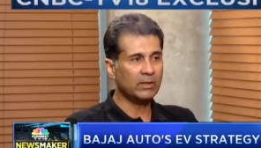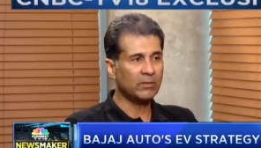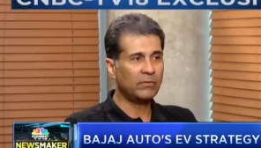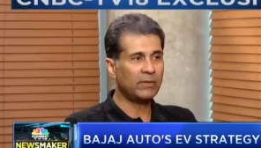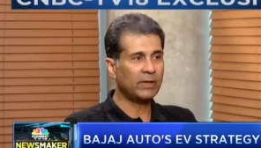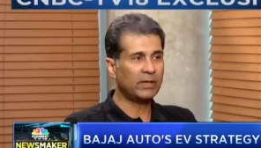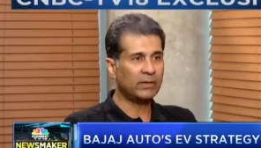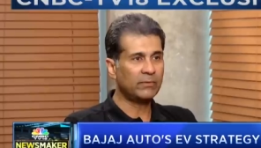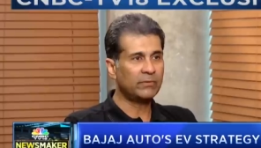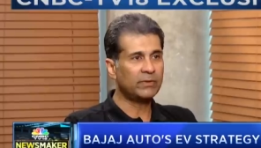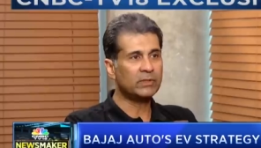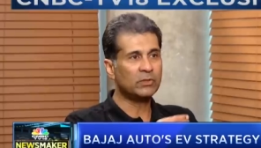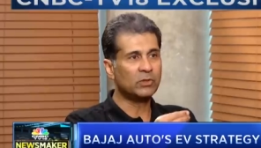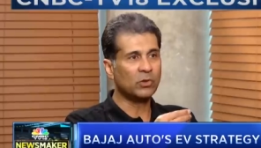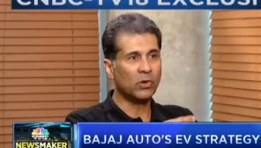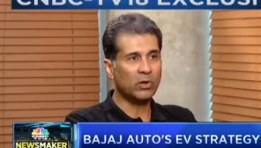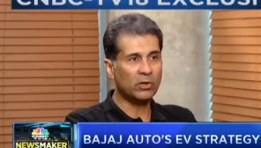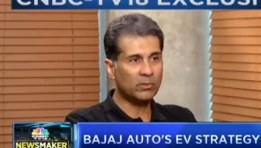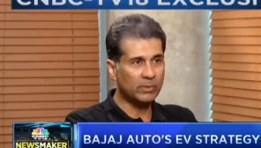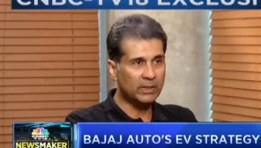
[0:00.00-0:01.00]
In fact, if it's
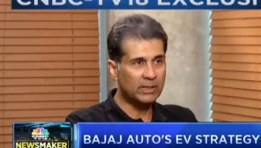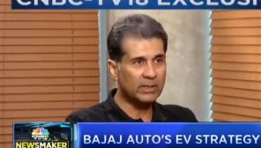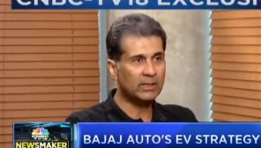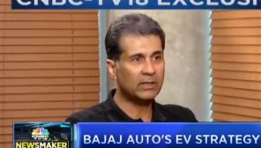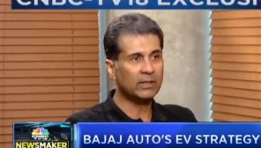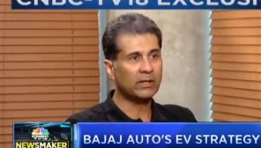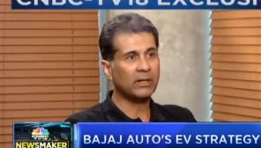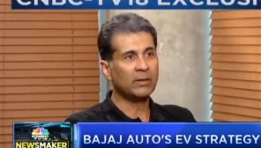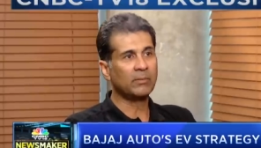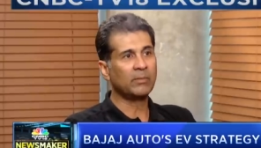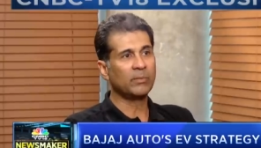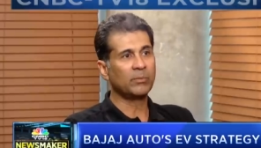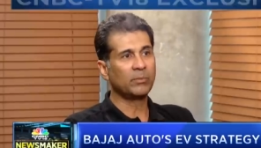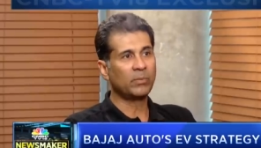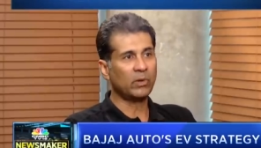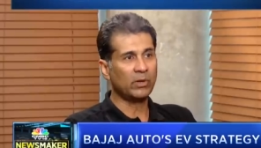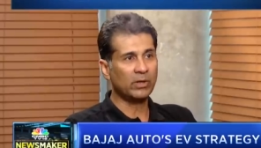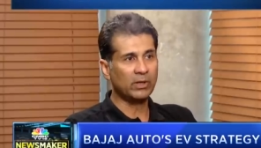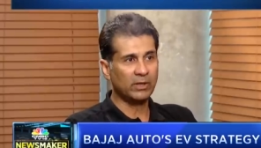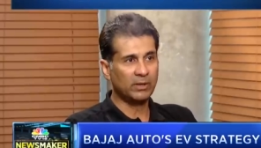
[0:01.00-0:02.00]
your money that I'm
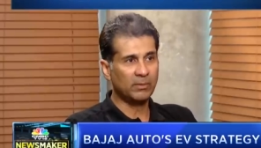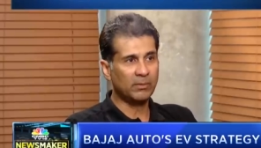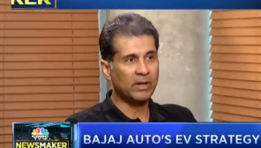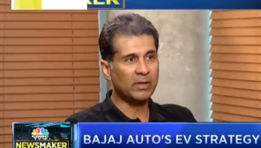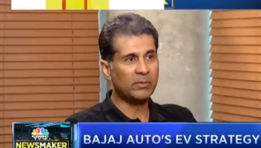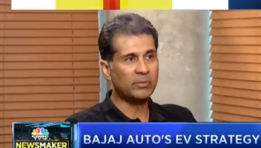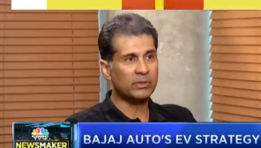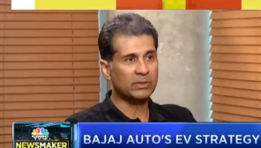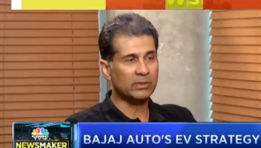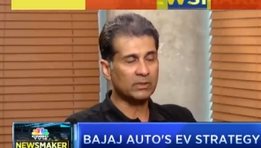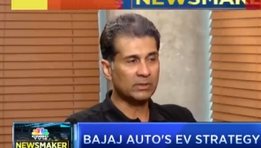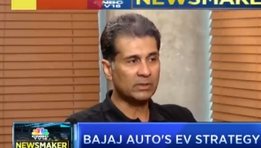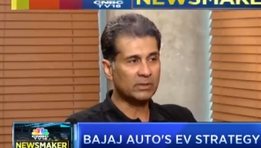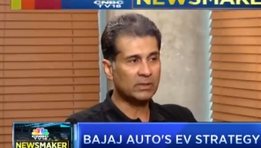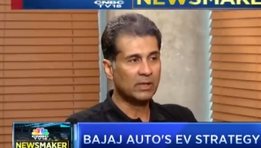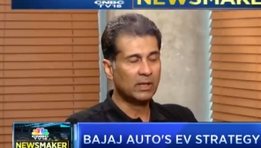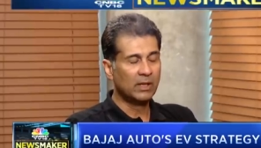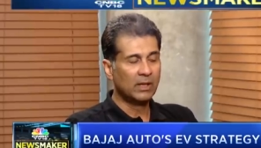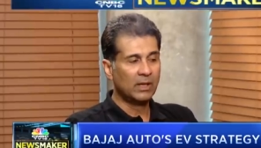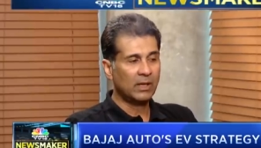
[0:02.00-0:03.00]
employing in my
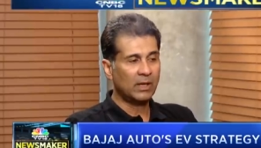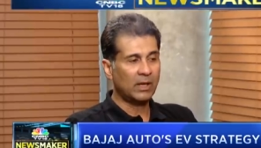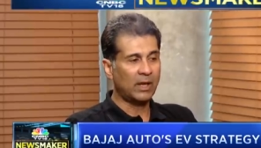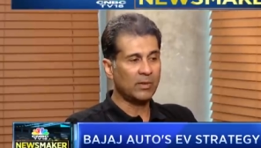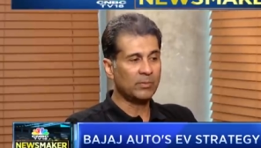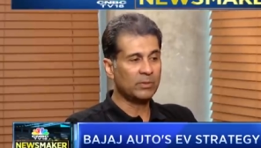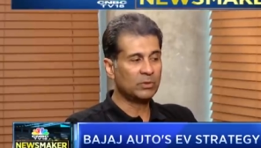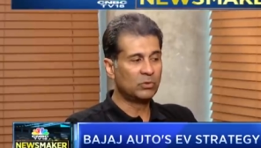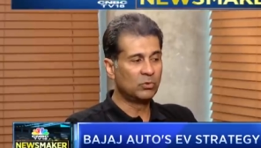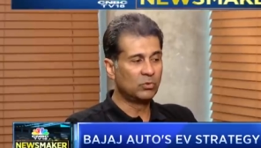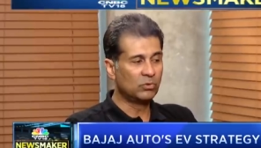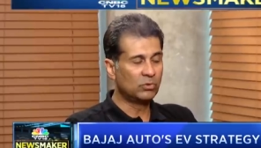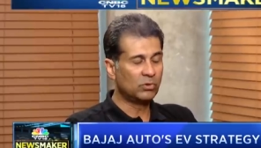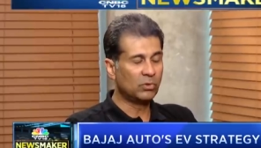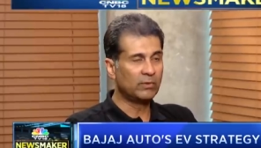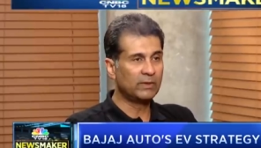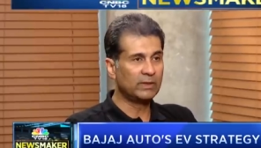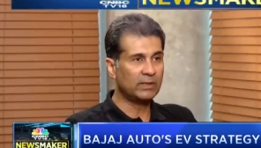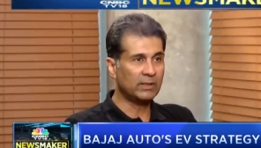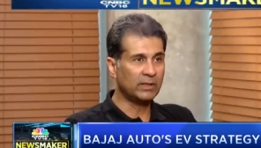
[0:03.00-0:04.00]
business, I must do
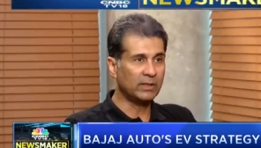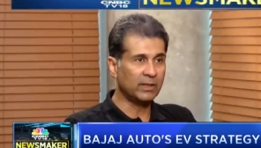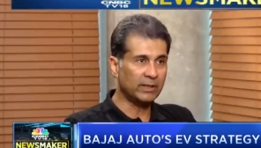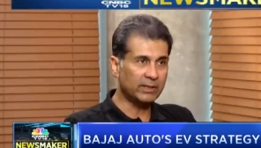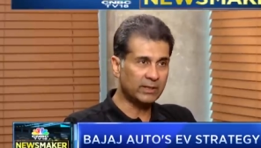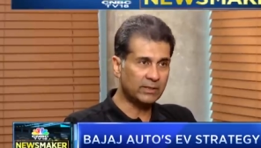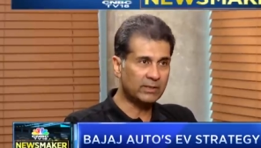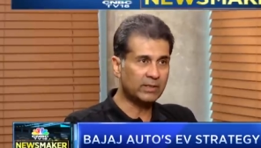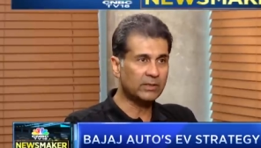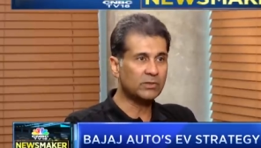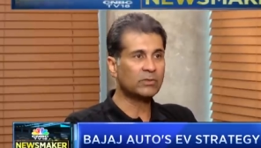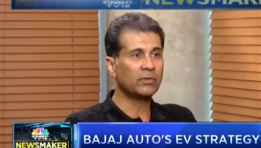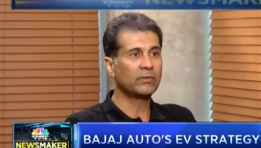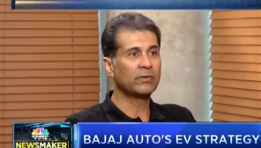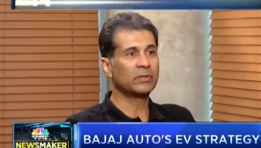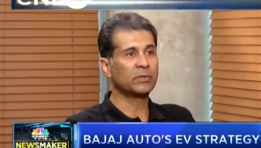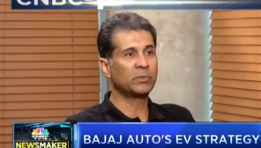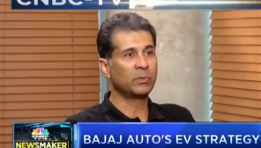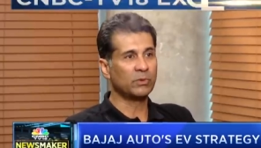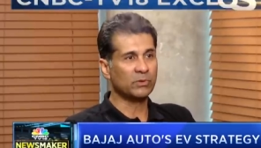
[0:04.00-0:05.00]
so with a greater sense
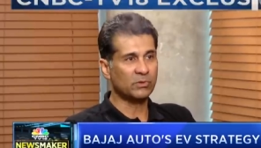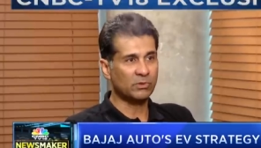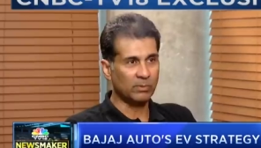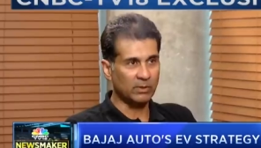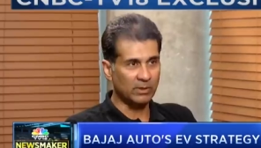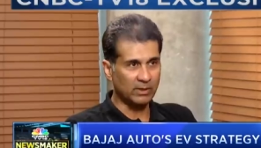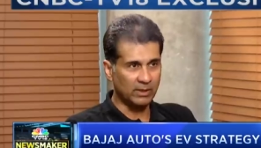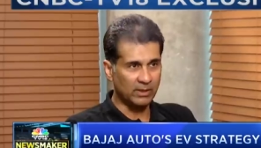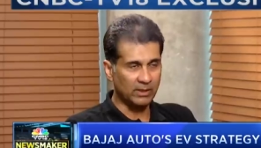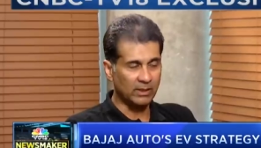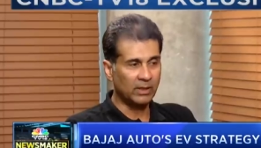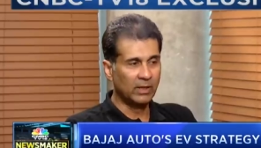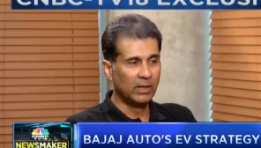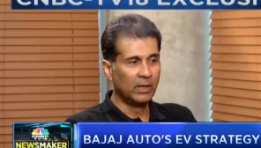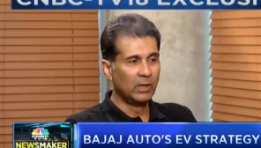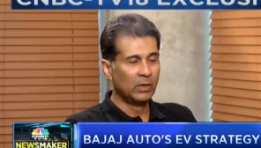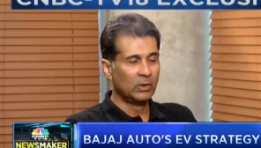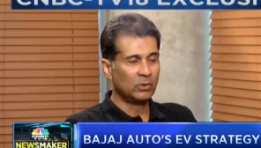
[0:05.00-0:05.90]
of responsibility. Mm.